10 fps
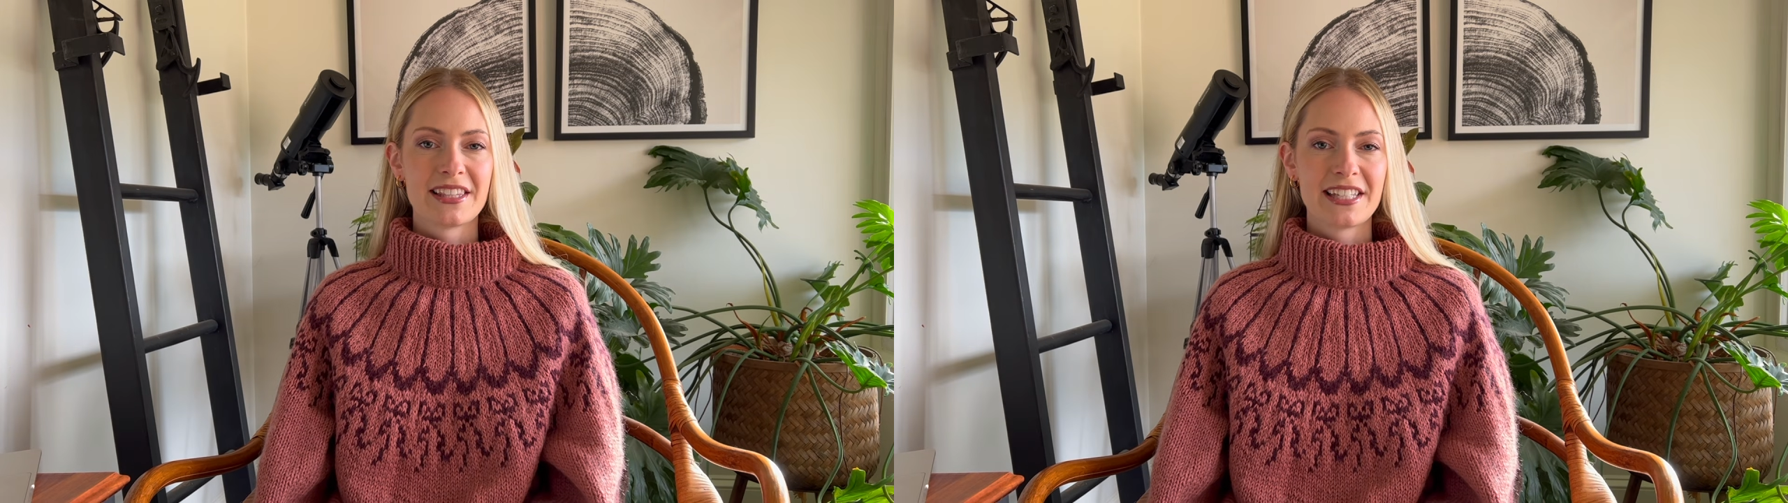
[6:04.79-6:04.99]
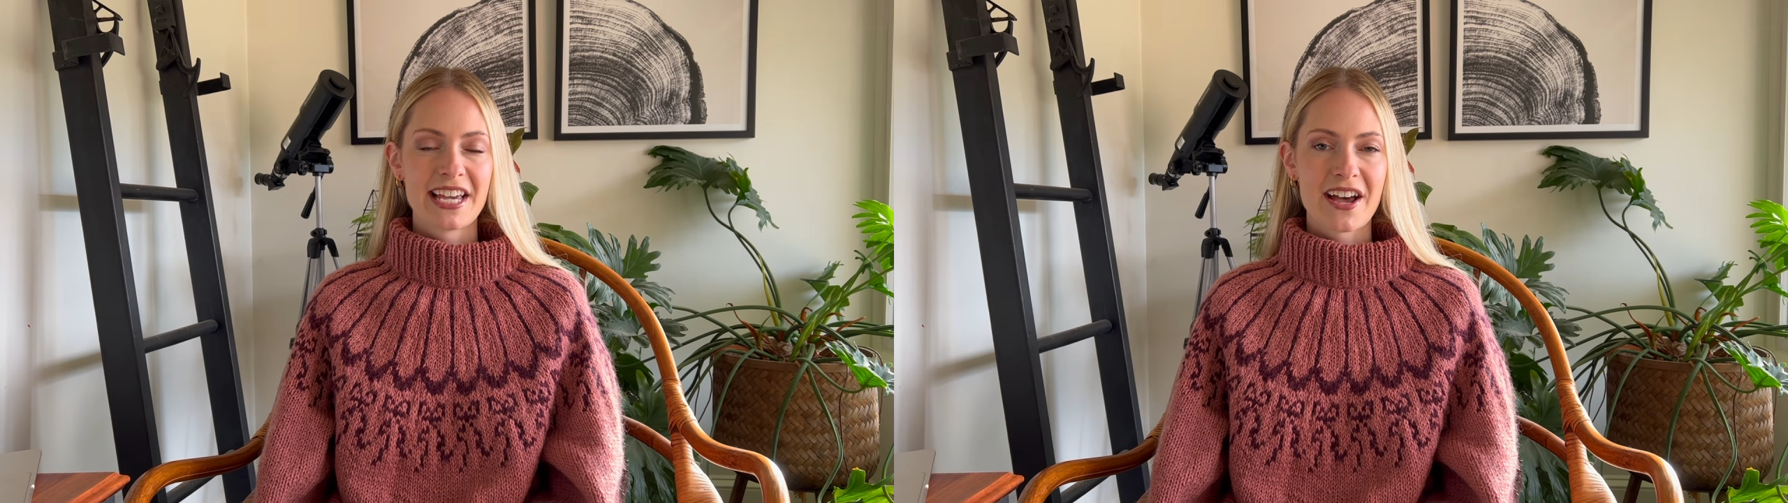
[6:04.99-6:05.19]

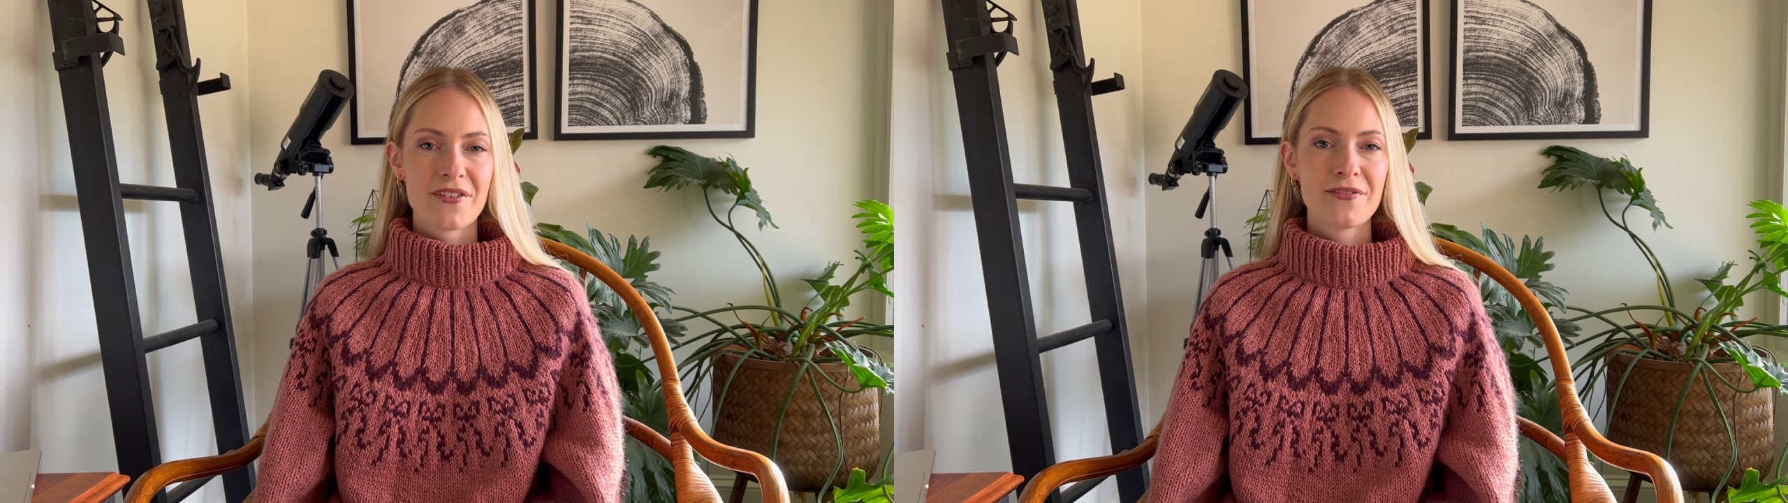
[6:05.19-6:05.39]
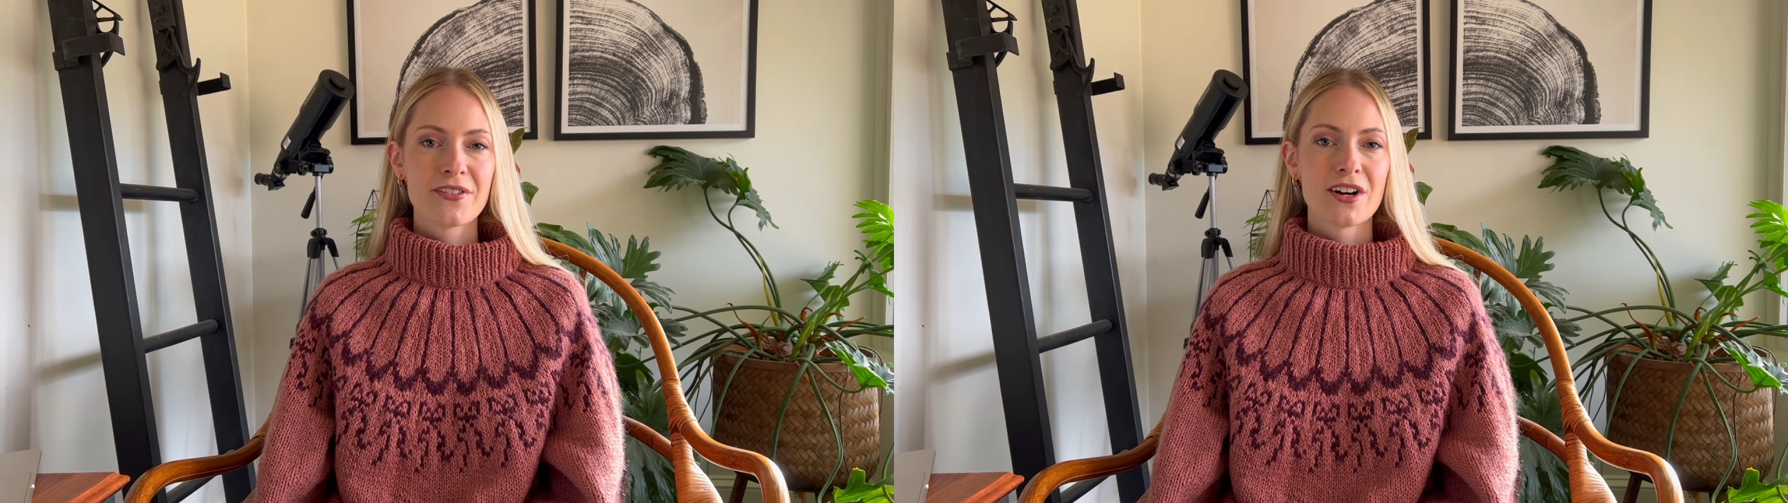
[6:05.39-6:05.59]

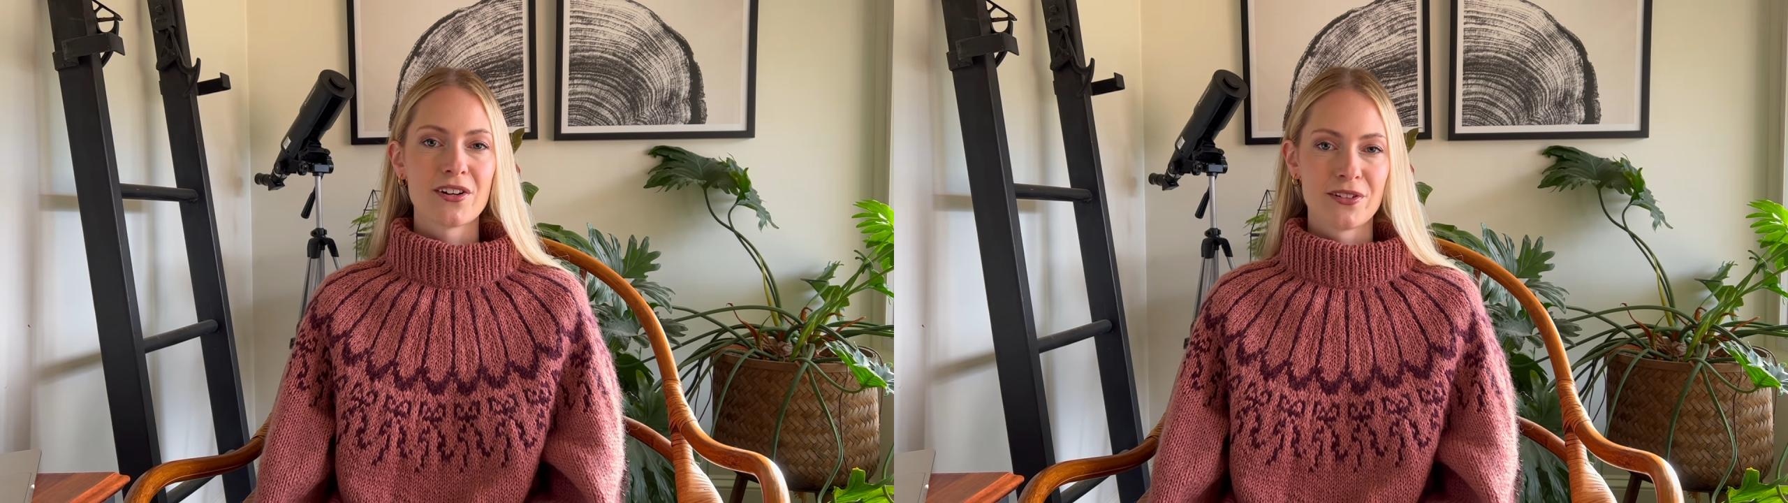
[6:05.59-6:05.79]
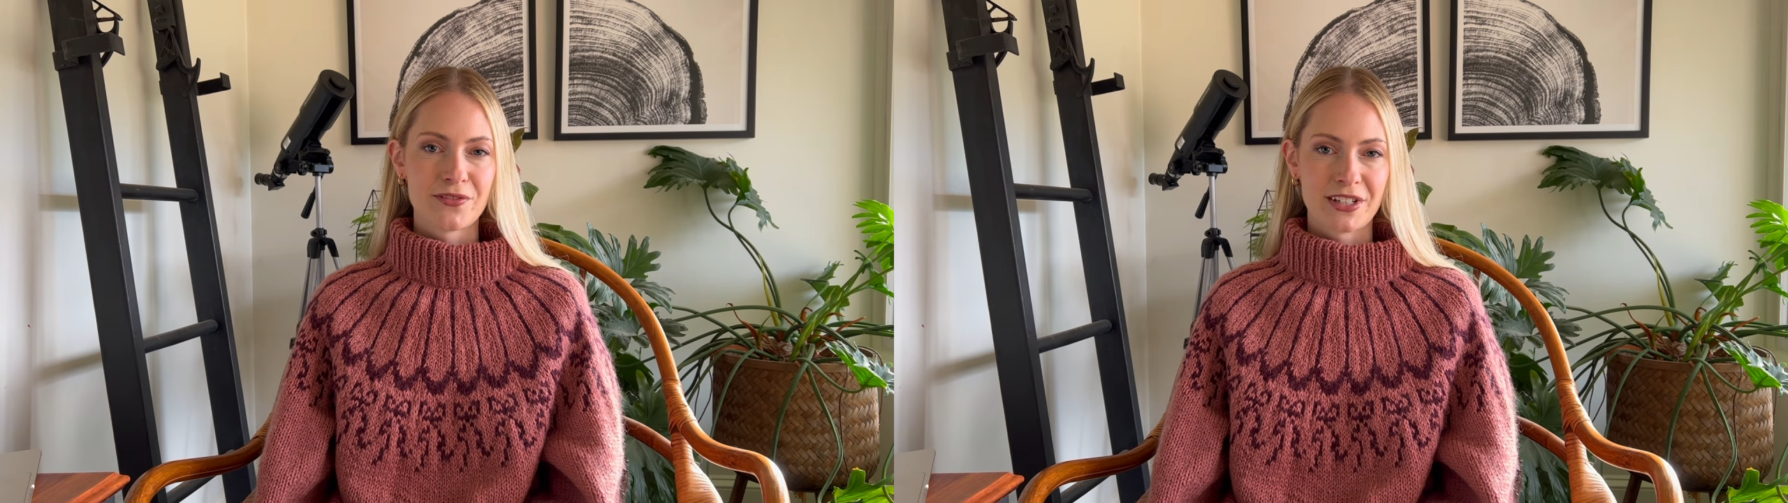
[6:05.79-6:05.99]
Liev
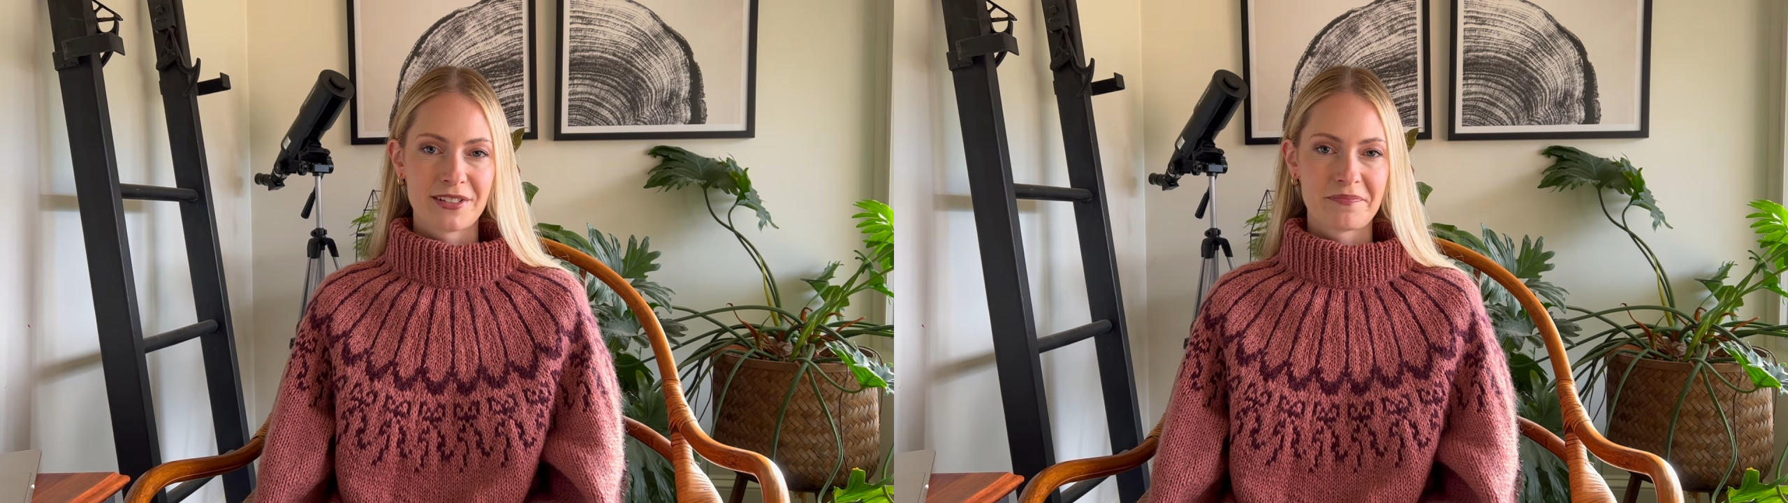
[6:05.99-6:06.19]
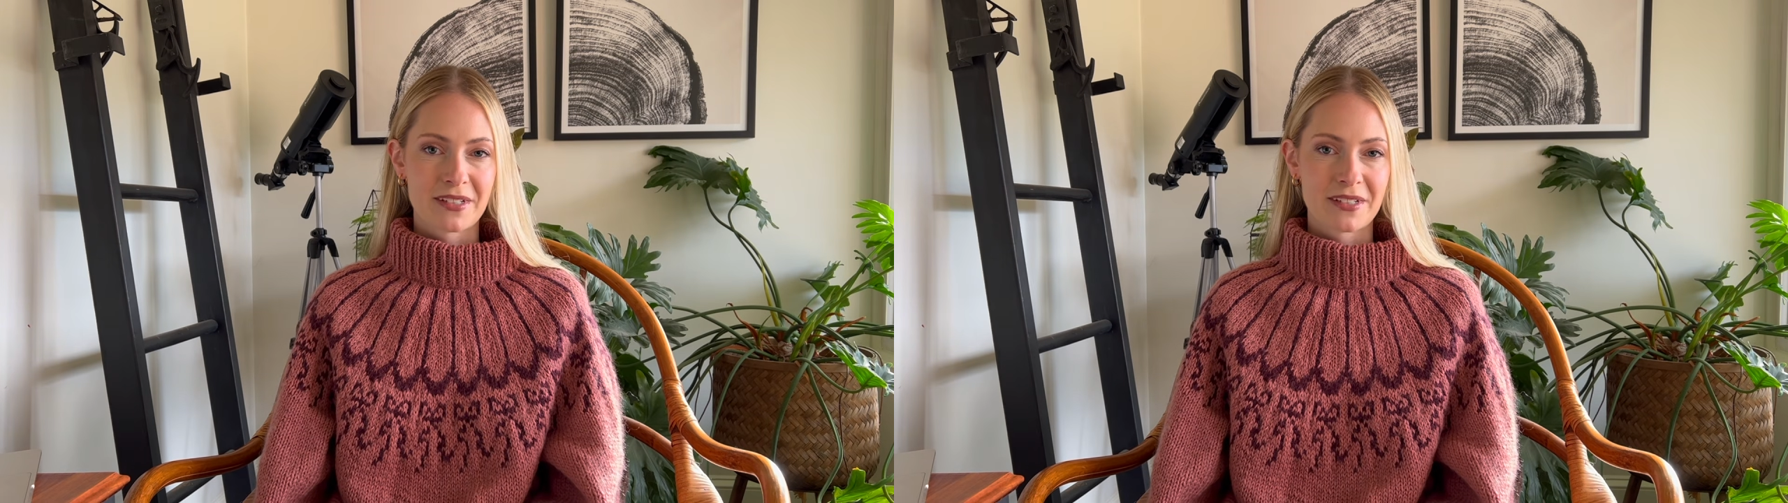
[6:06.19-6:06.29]
Ulven.